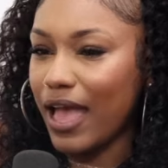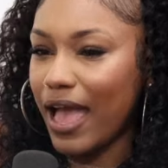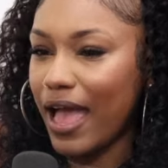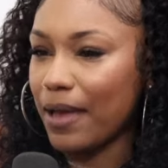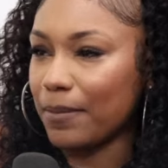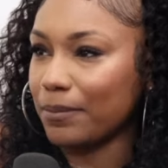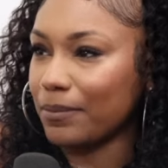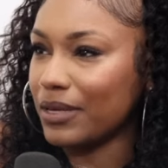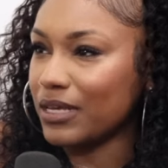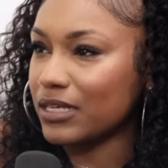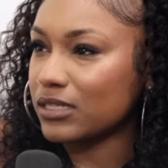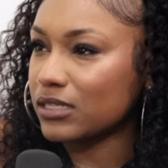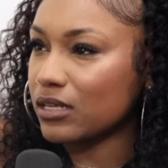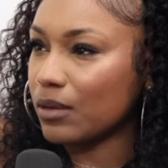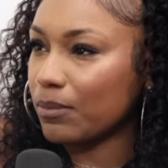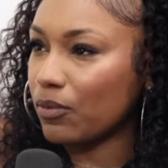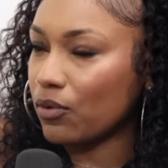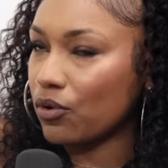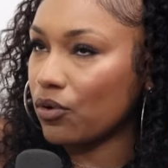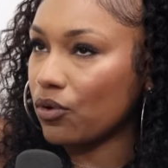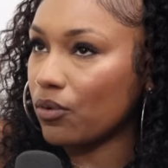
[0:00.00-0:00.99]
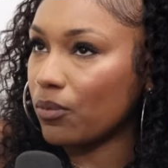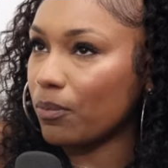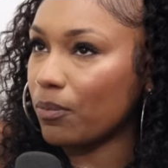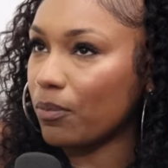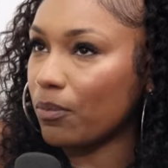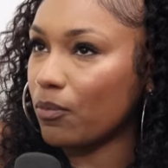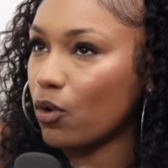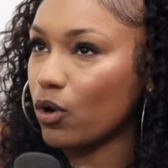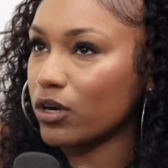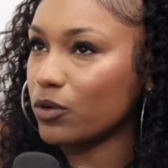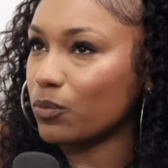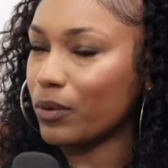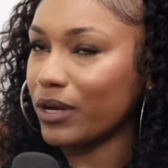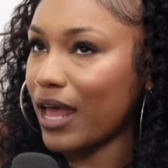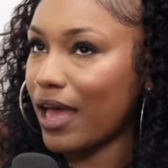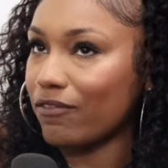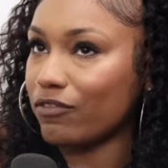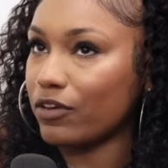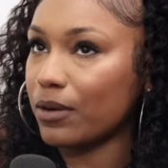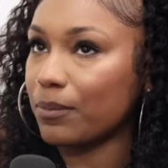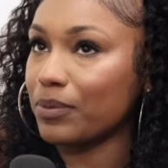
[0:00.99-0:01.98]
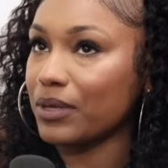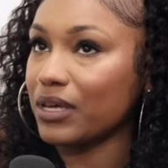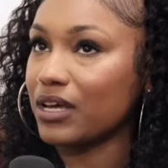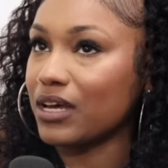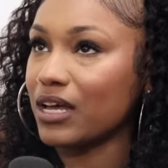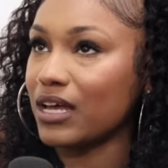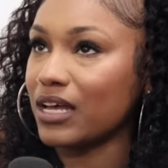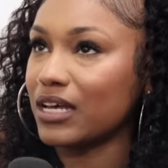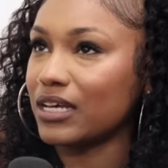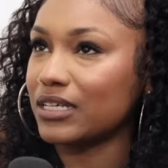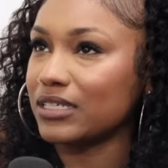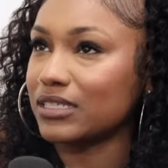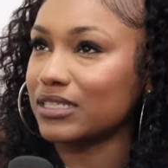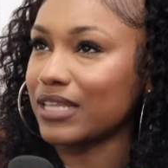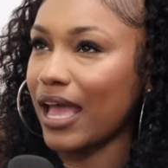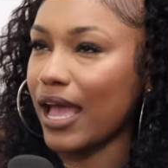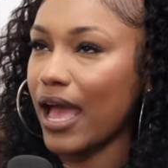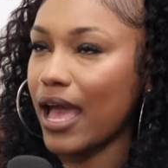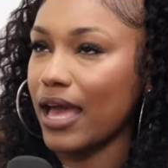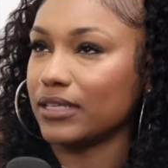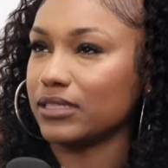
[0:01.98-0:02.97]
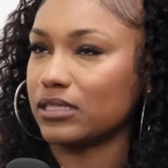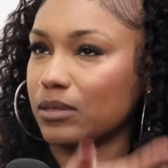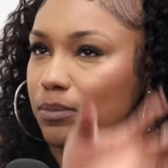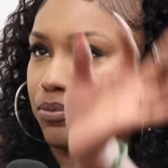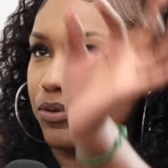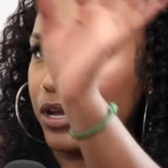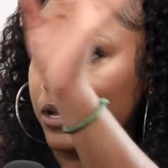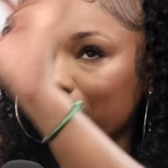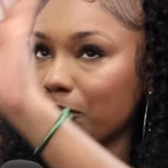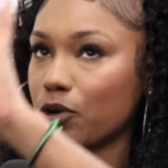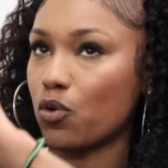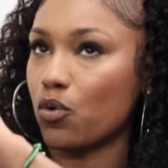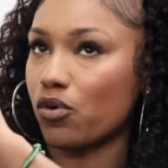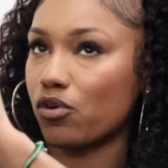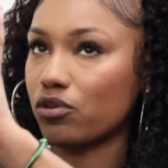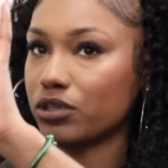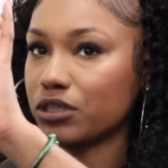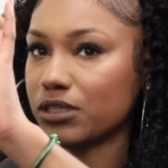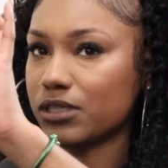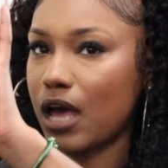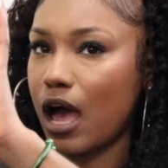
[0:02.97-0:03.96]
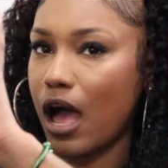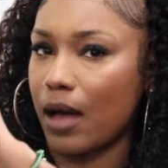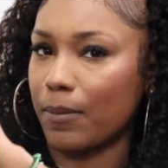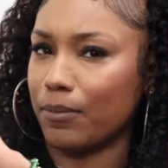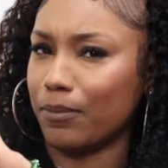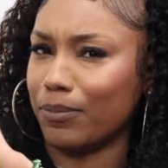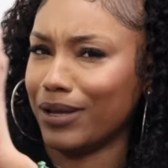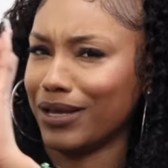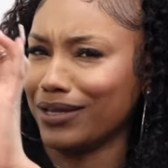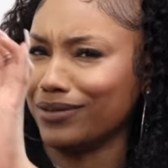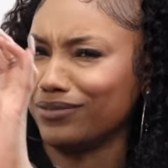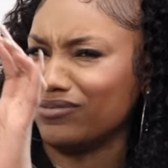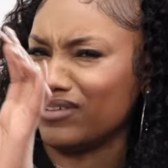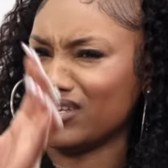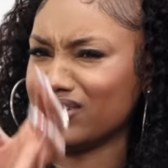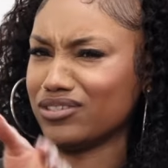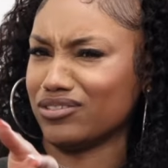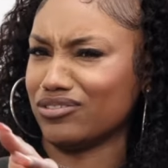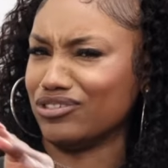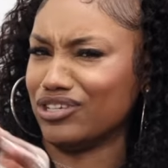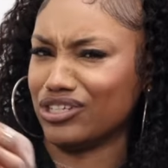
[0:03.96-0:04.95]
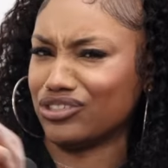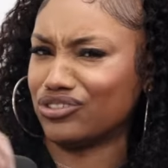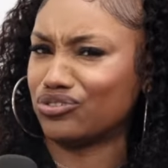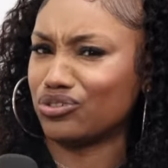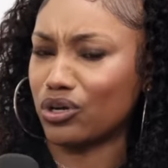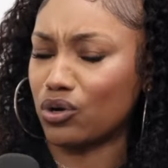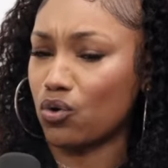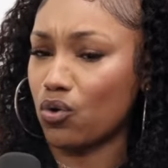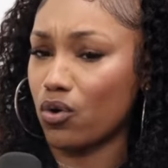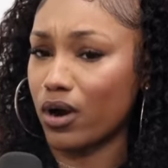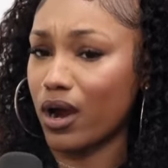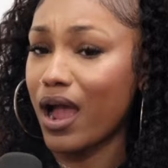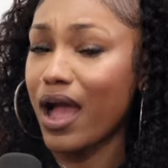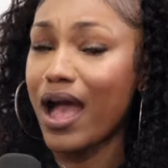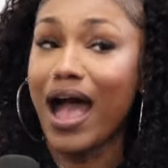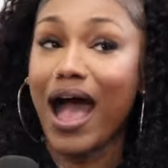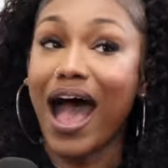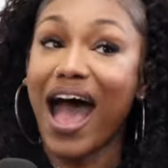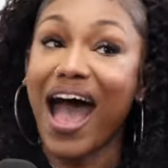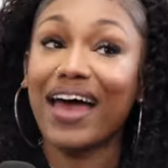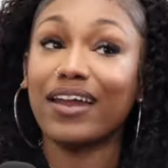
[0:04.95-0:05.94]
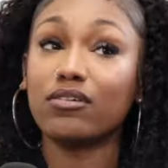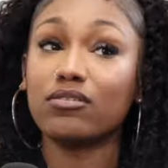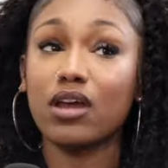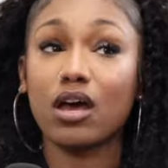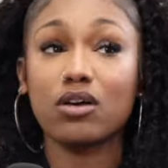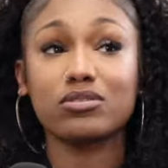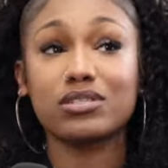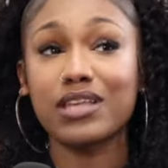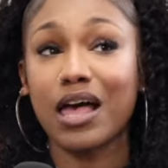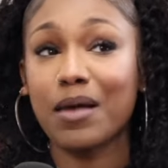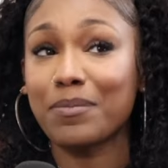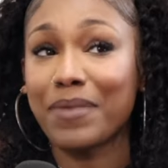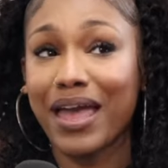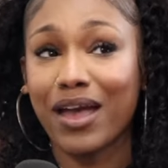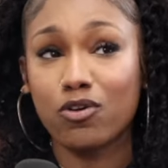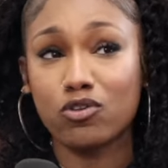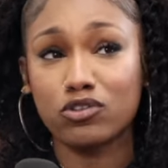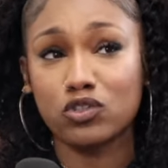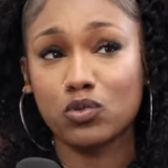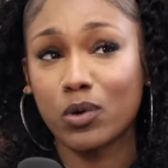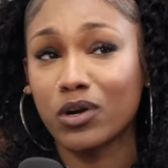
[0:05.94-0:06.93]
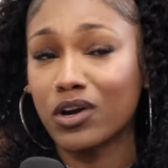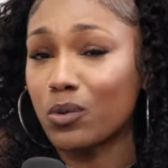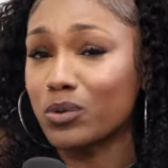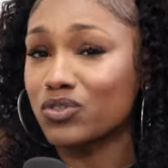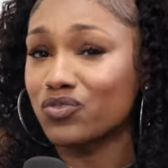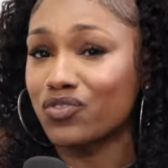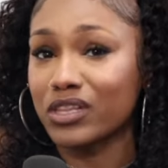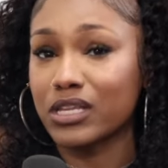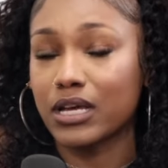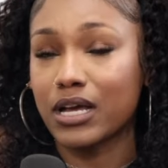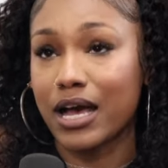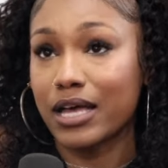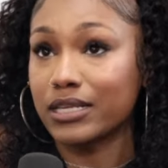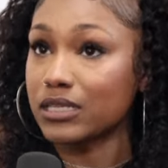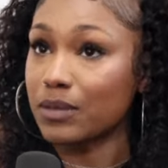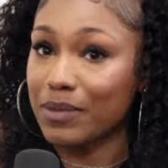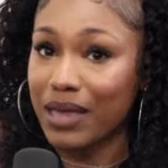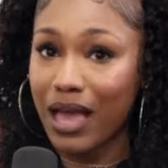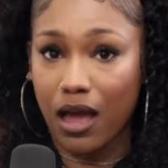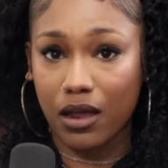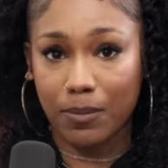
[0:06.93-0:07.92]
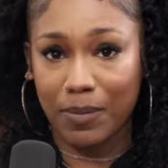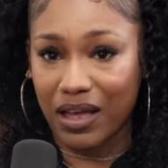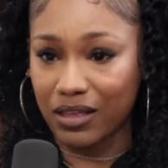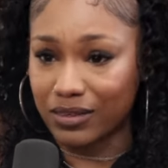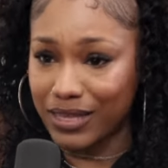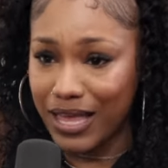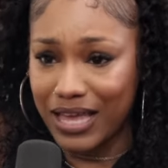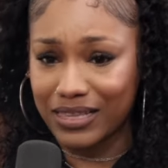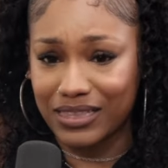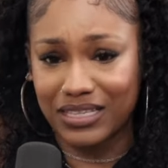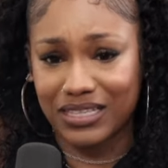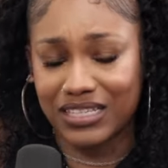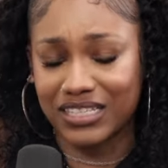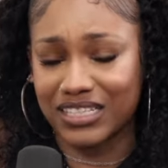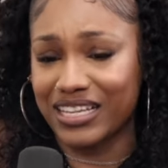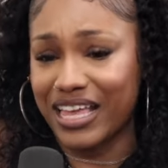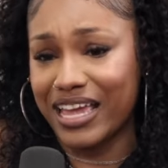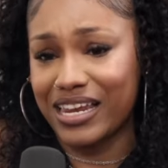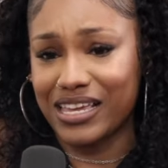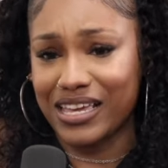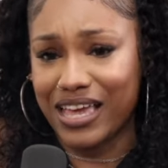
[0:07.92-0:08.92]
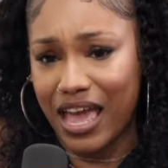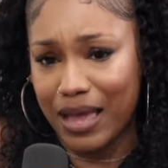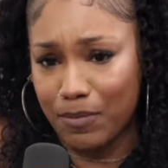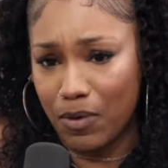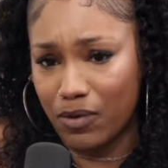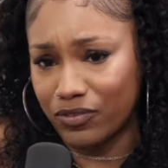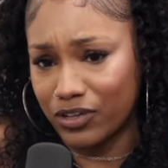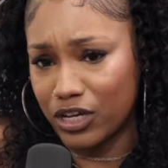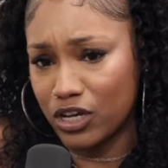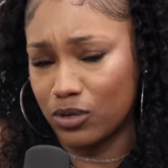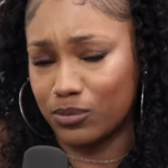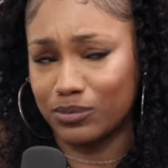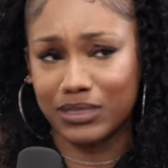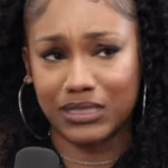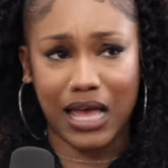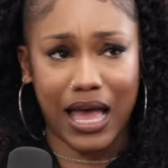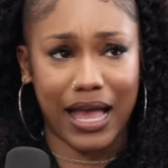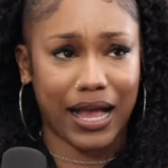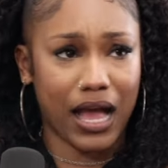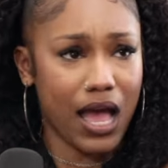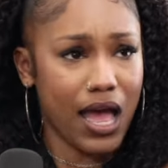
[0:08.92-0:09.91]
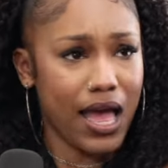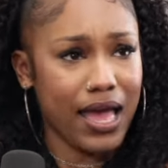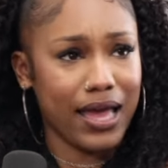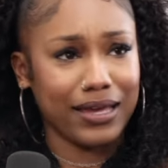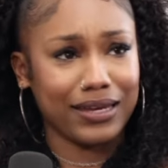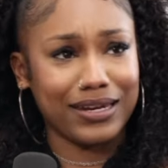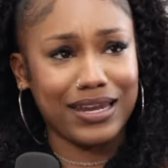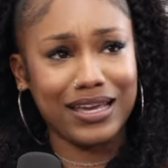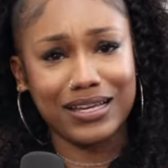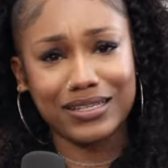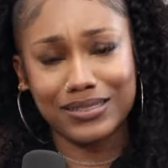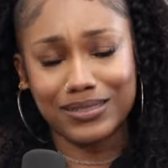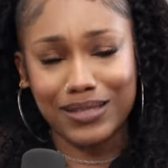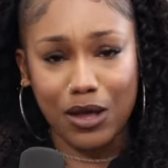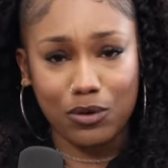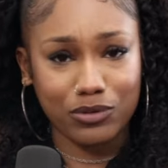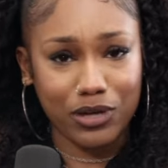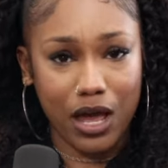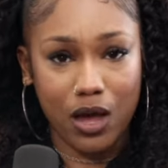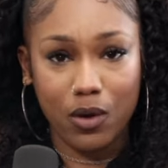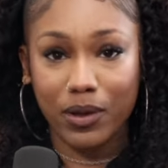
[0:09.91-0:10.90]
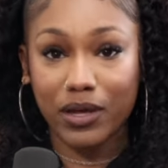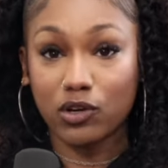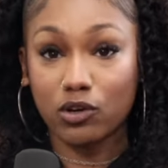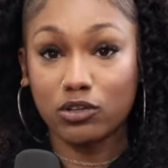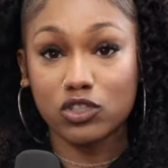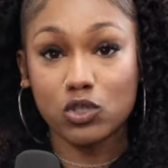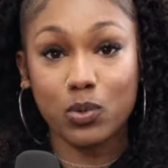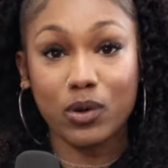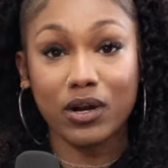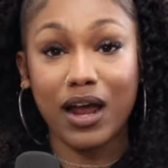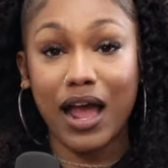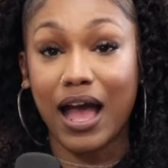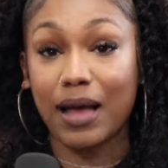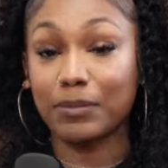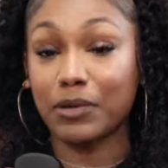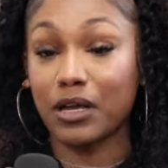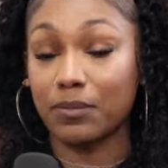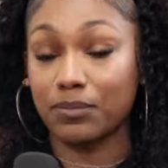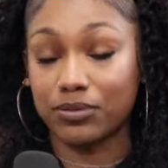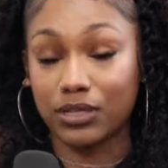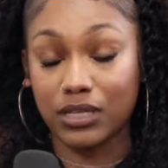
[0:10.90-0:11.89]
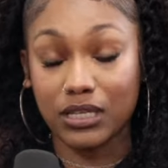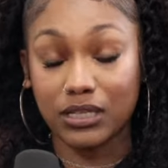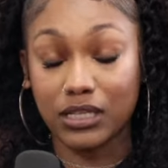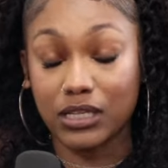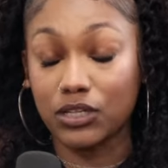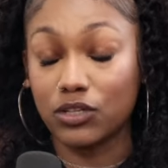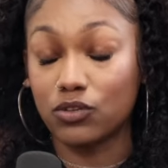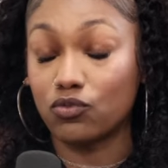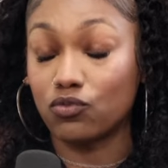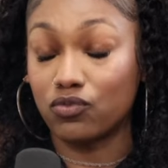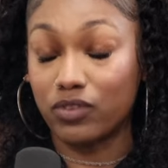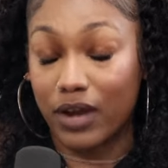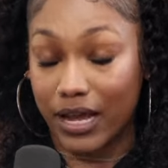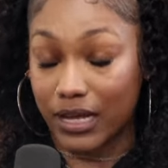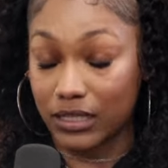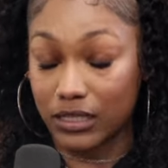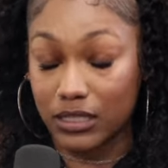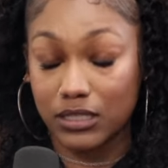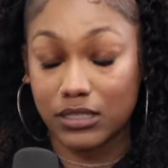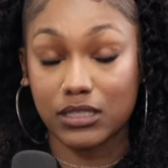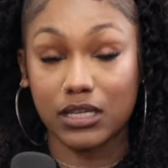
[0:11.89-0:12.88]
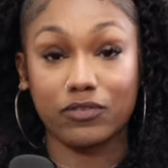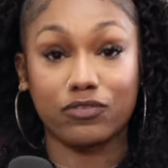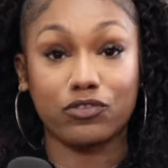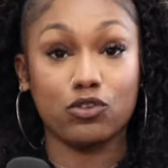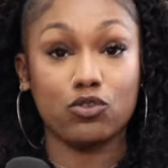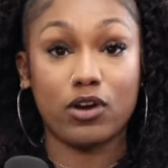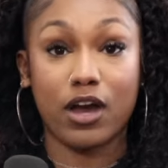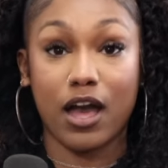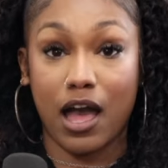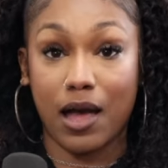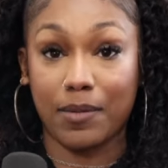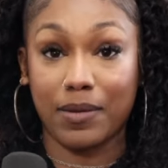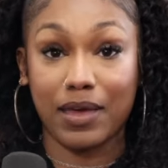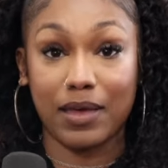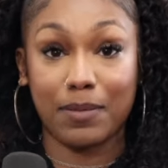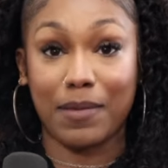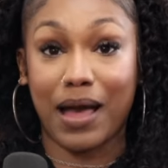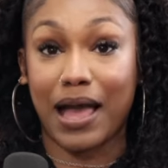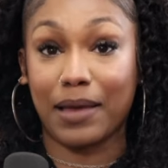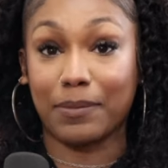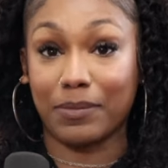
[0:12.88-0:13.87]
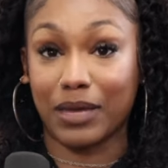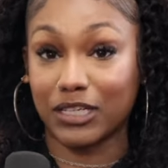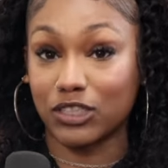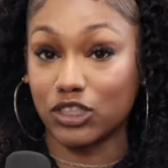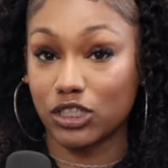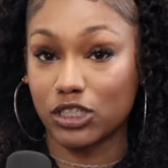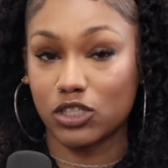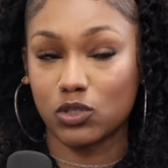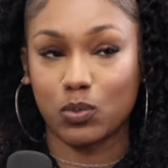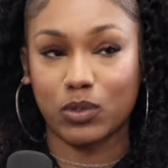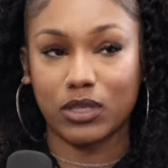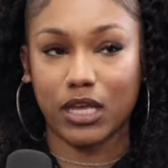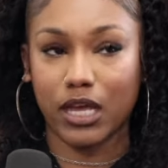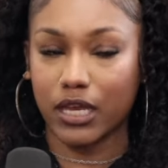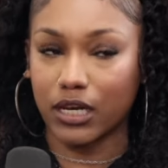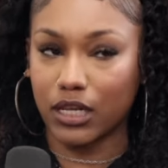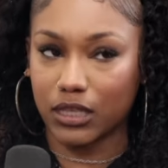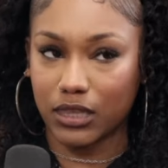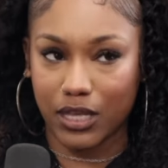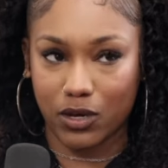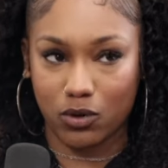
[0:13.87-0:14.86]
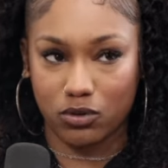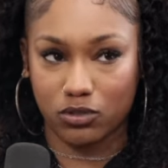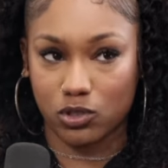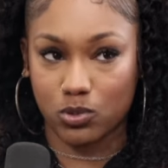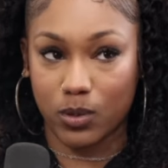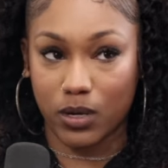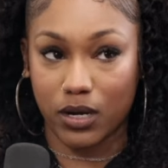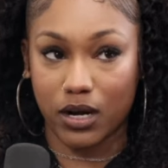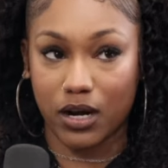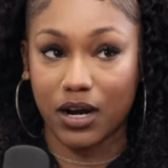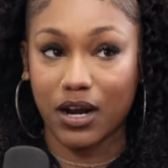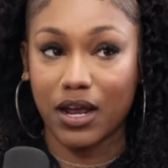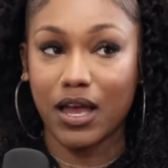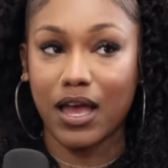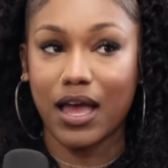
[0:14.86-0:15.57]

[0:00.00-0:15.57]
all admissible the, yeah. or whatever because they had Supreme Court on the top, but it's district court. I don't know. Some man on Twitter was really cussing me out about that. Then this lady came over here and was like, niggas don't know. And on Twitter, I'm completely reckless. If you come in my mentions with anything on Twitter,